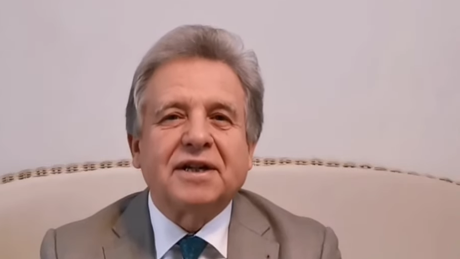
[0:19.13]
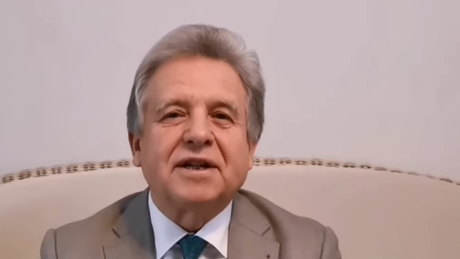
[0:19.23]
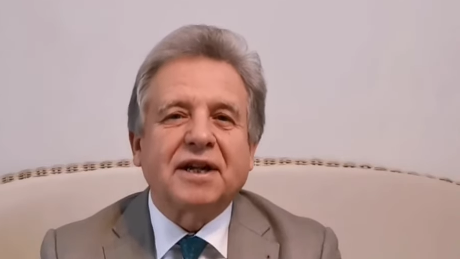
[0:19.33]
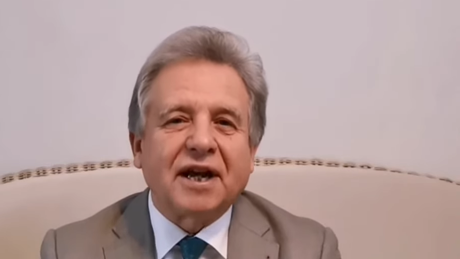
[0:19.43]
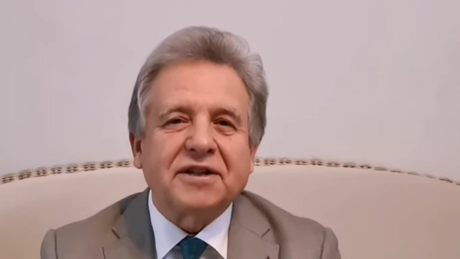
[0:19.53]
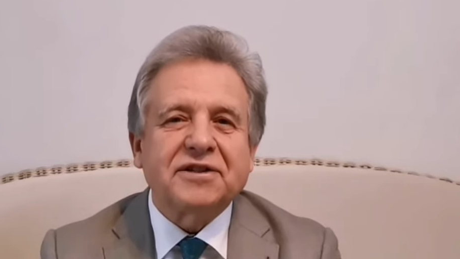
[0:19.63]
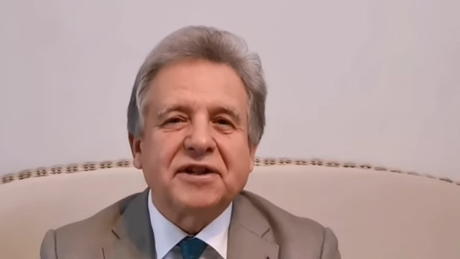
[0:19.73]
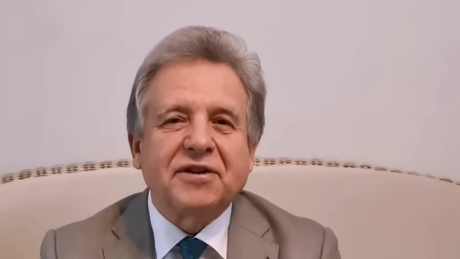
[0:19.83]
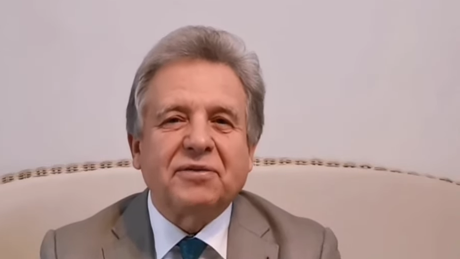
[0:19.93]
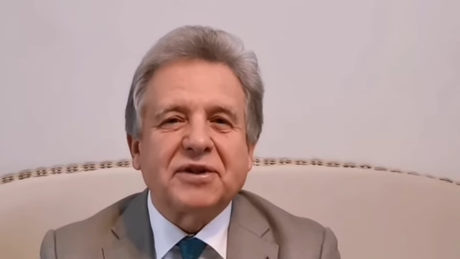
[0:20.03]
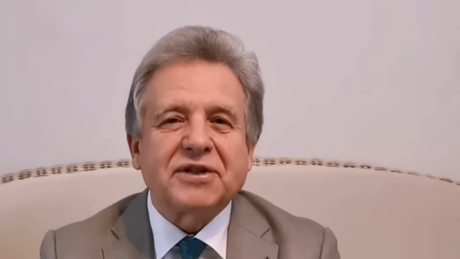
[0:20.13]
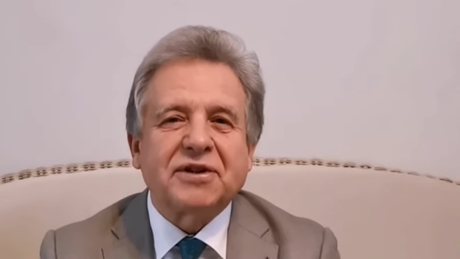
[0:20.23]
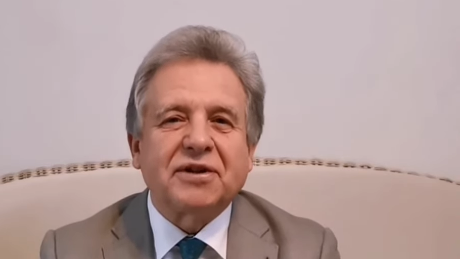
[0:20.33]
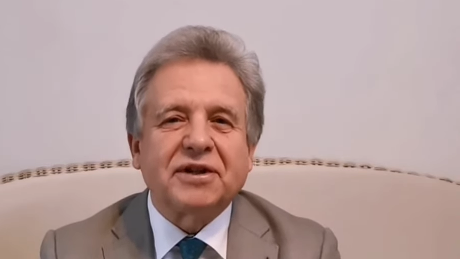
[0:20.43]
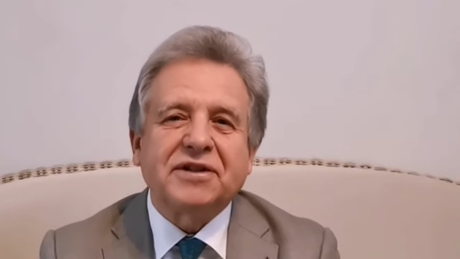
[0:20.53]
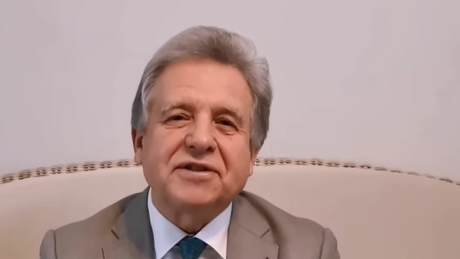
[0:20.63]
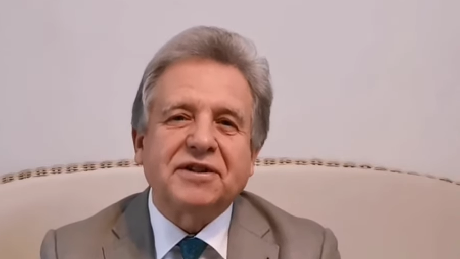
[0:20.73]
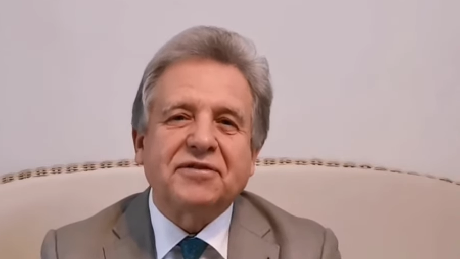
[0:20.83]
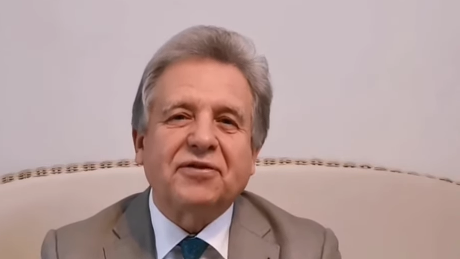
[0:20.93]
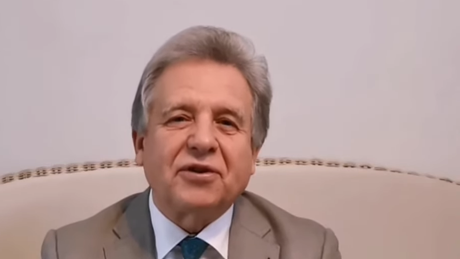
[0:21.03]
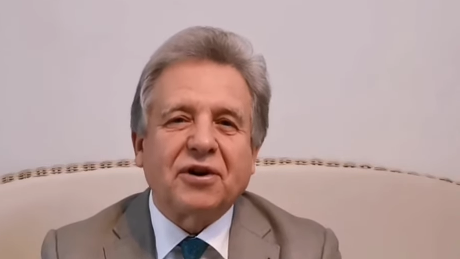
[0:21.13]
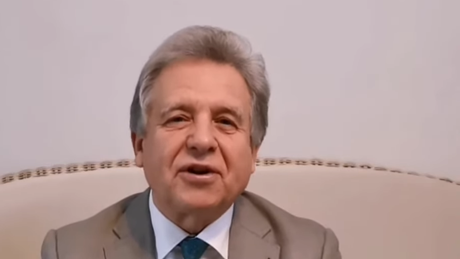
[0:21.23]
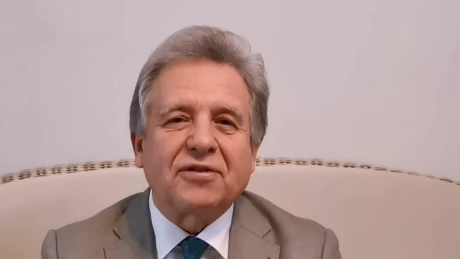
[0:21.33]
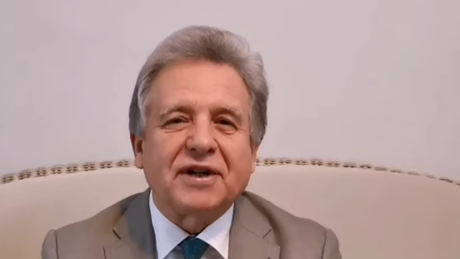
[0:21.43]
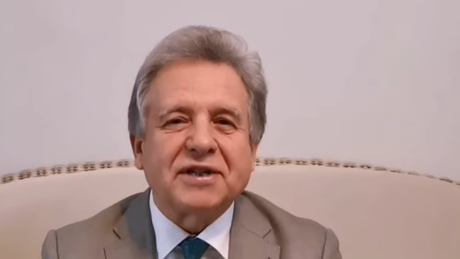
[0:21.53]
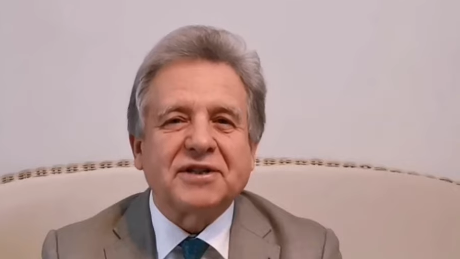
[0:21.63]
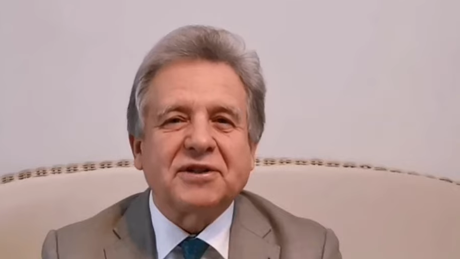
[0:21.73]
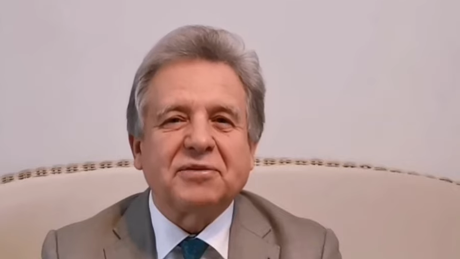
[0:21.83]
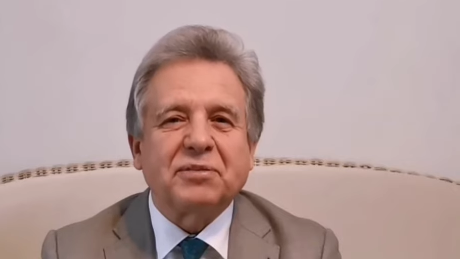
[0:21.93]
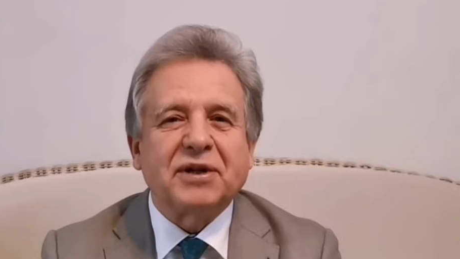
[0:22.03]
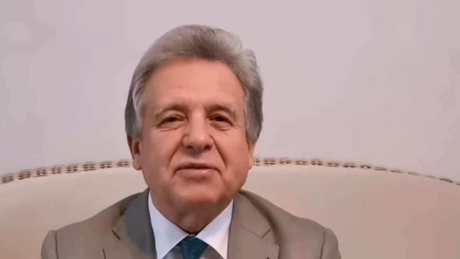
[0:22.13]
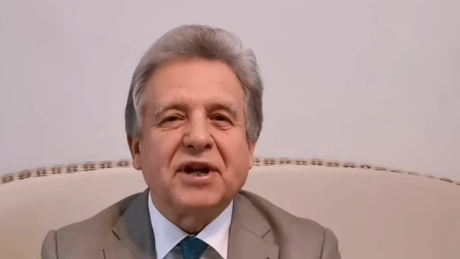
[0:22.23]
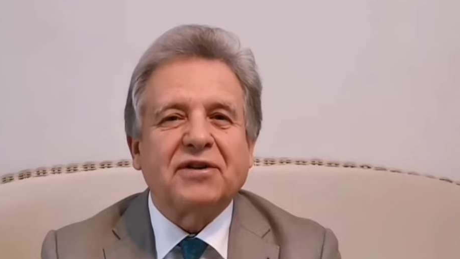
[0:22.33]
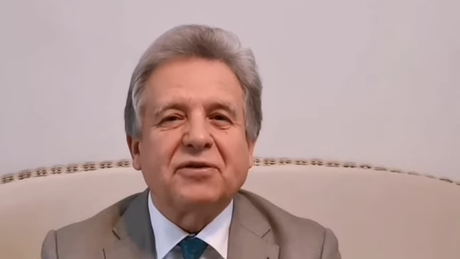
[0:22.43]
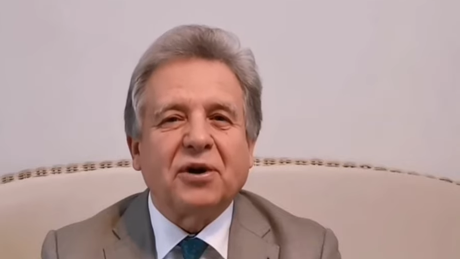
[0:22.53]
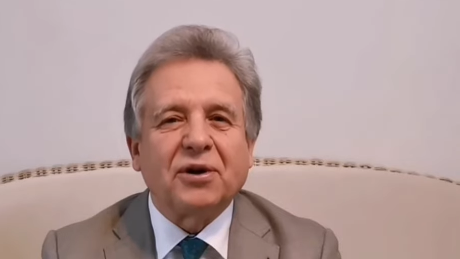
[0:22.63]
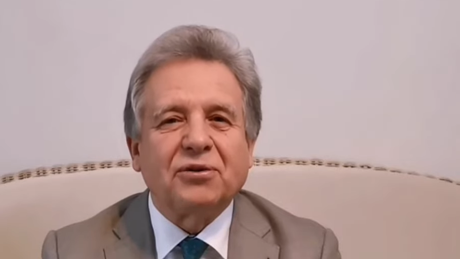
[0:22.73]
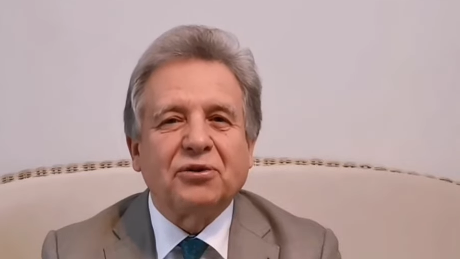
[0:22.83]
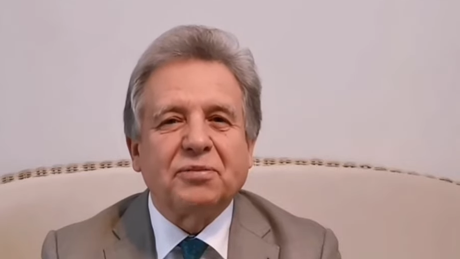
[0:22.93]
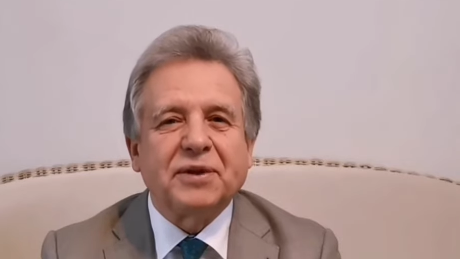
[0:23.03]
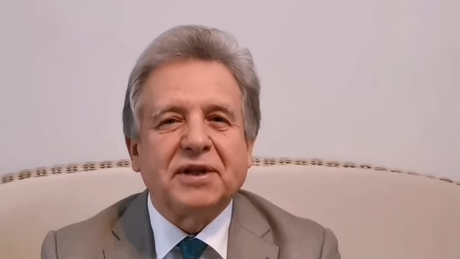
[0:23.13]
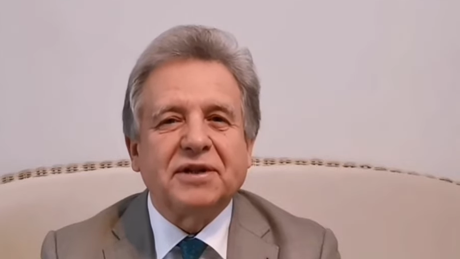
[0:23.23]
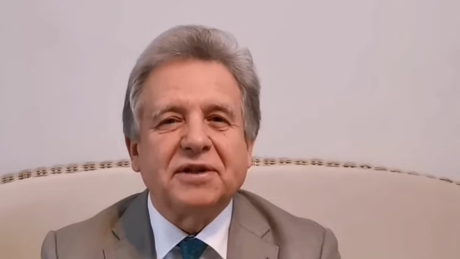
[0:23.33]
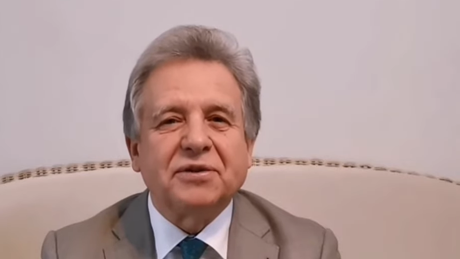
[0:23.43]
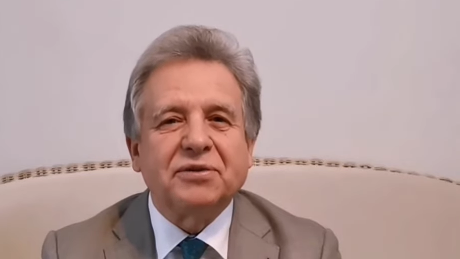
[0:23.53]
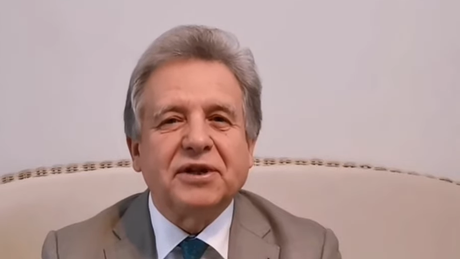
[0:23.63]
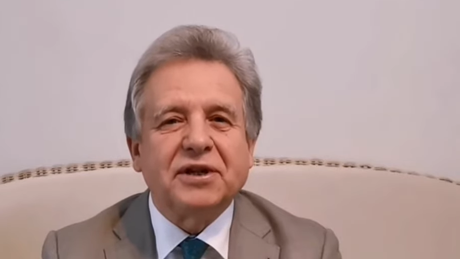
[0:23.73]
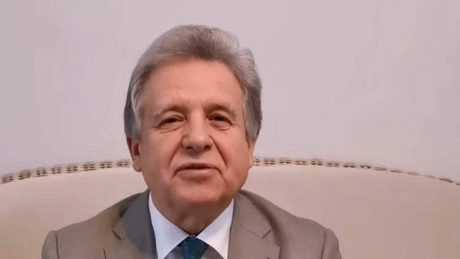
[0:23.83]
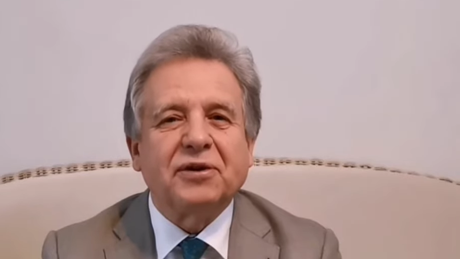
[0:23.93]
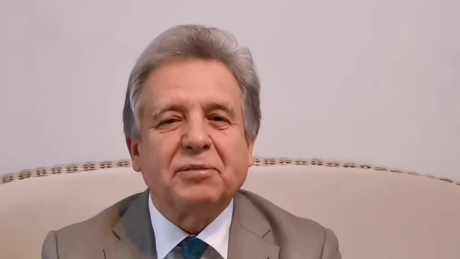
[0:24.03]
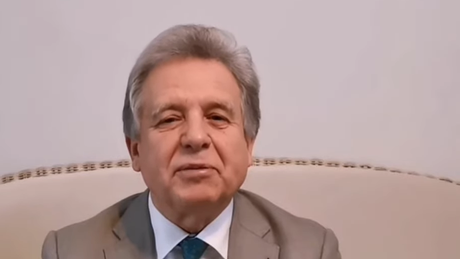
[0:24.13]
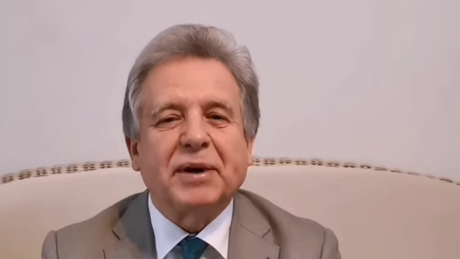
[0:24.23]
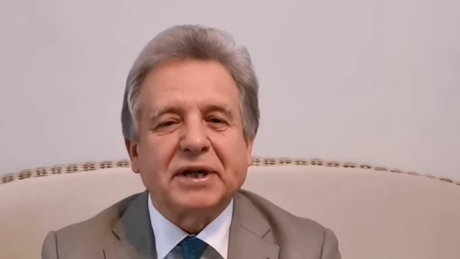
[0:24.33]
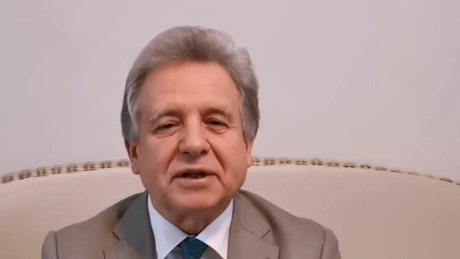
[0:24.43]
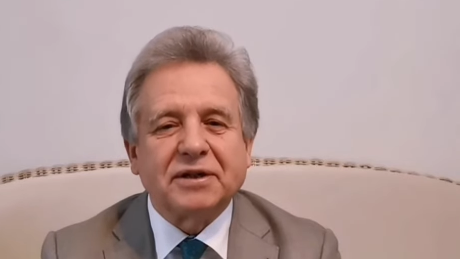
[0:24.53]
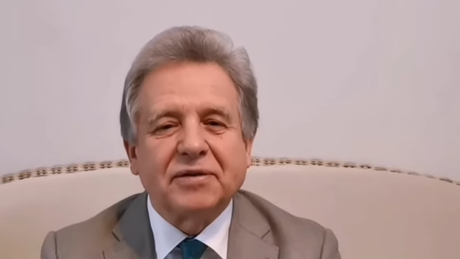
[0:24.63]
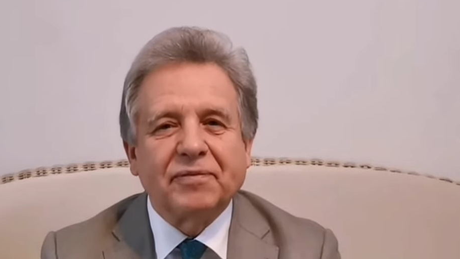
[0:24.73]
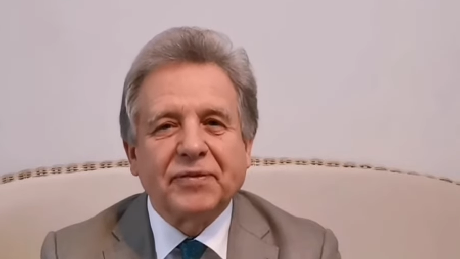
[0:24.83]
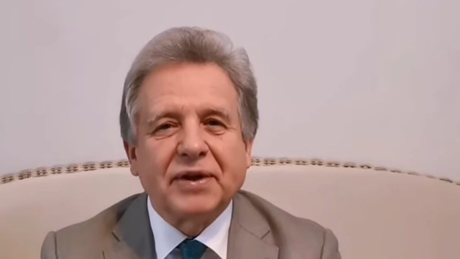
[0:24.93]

The last year was not easy for all of us, but we have all hope that the new year will be better.